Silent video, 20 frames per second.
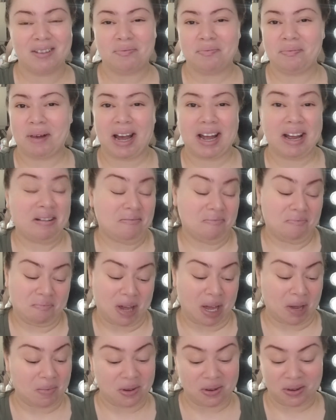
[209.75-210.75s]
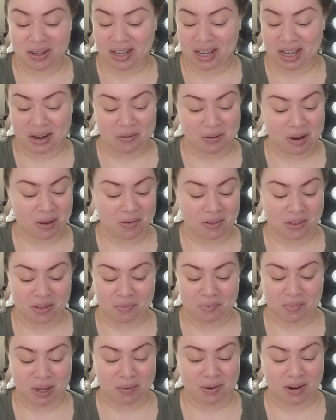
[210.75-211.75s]
It might, maybe you can get away with
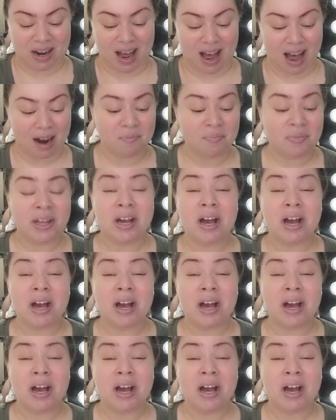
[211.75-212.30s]
it, maybe not.